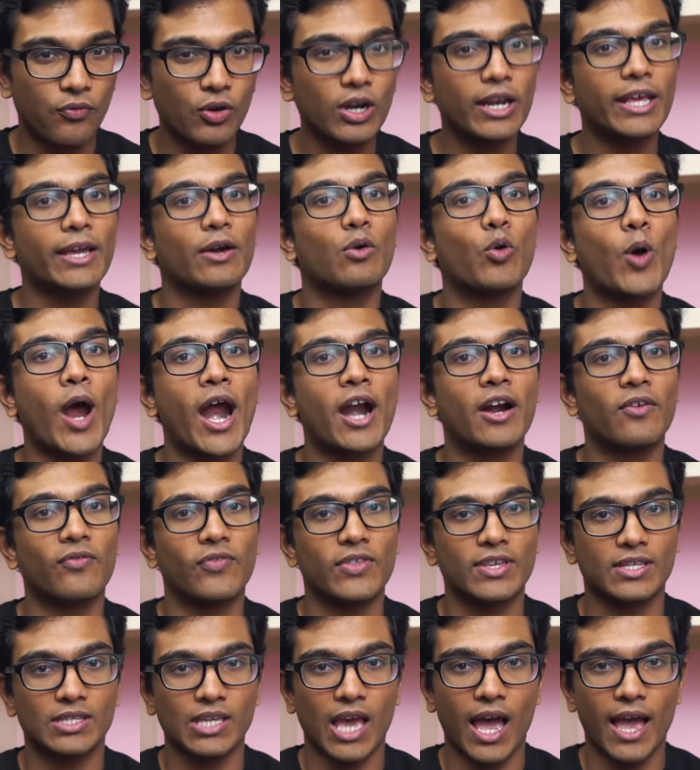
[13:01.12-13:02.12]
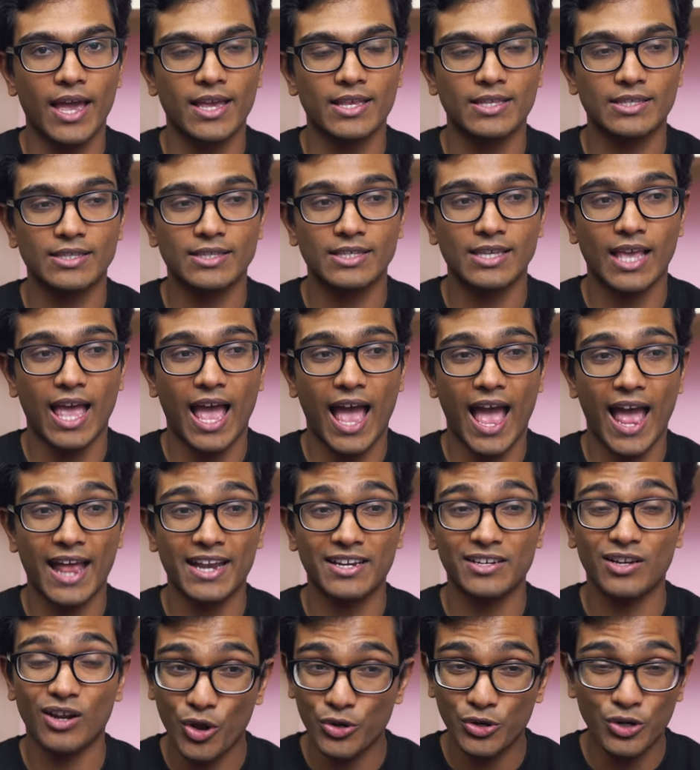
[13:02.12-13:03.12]
fully aware of the science,
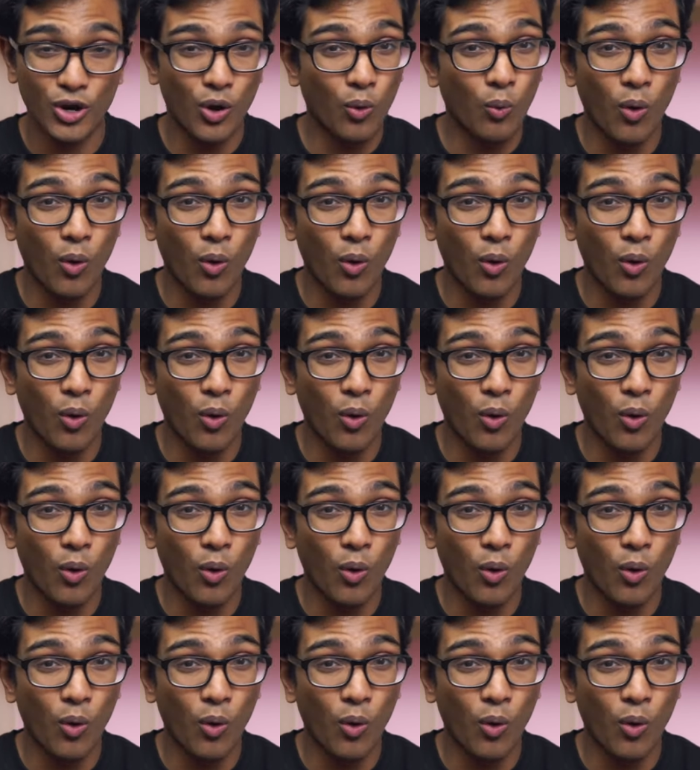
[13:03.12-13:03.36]
and you know